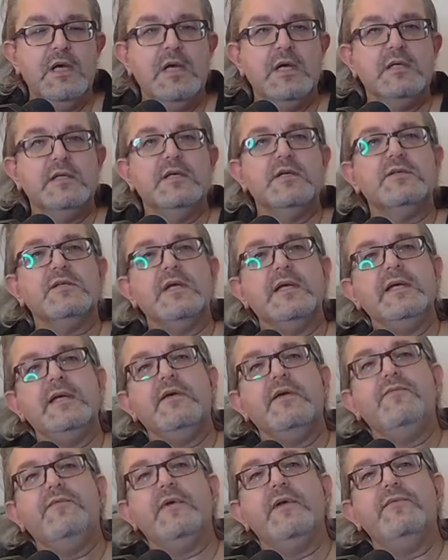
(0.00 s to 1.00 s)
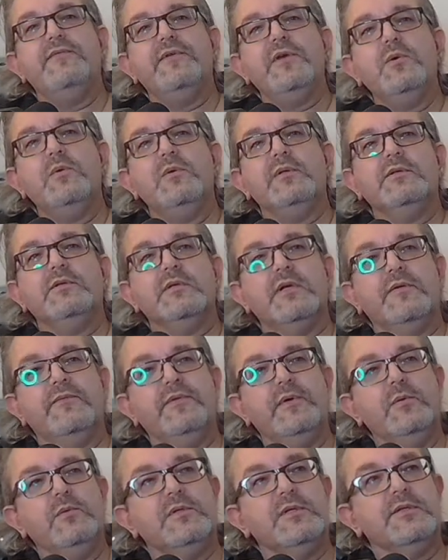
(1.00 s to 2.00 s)
You see, if you were
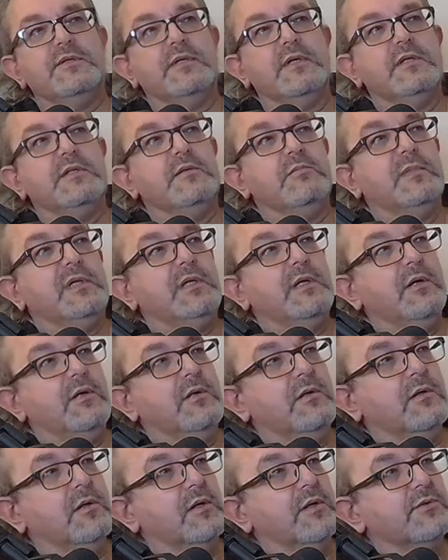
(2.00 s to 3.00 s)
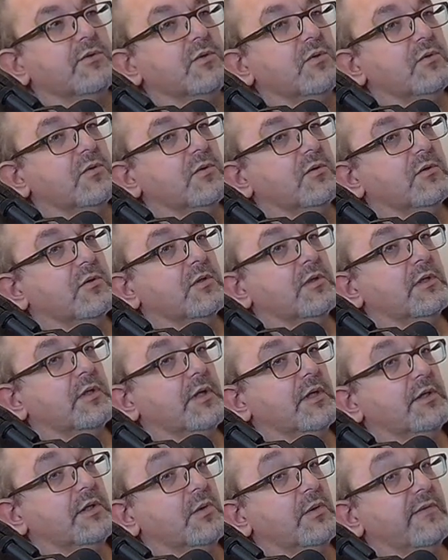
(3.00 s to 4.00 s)
to say to me, "Oh, I saw
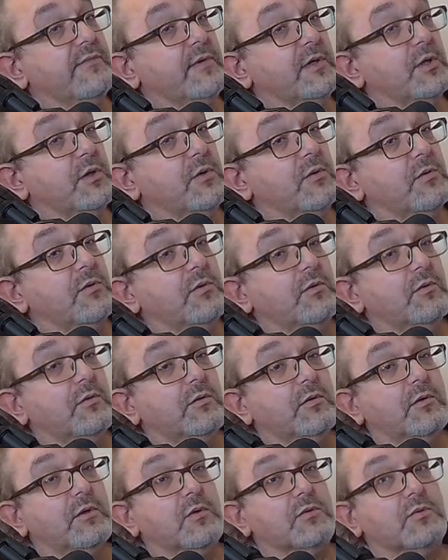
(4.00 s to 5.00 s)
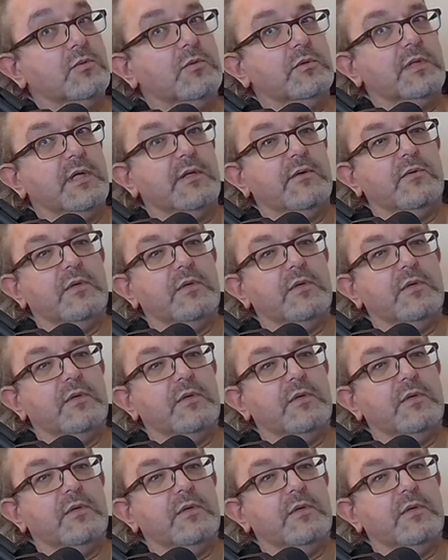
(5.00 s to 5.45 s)
a UFO," I was walking down the